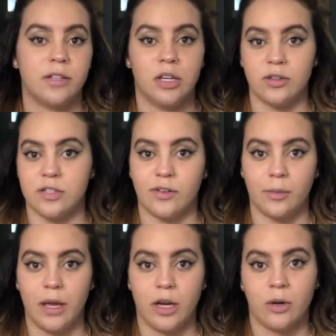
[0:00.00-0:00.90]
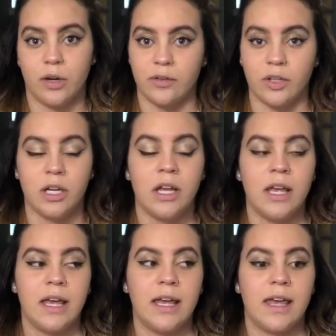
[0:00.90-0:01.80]
you know, the stuff on my hair or whatever,
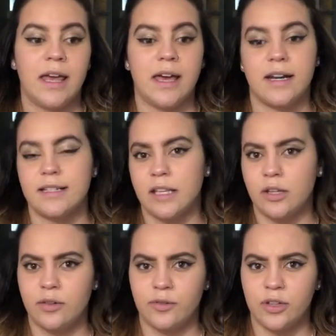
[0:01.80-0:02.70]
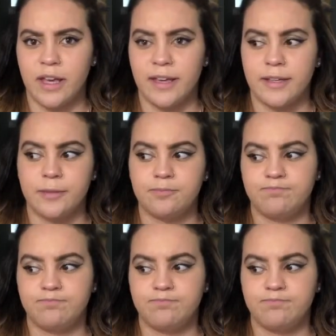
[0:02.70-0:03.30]
and I sat there for like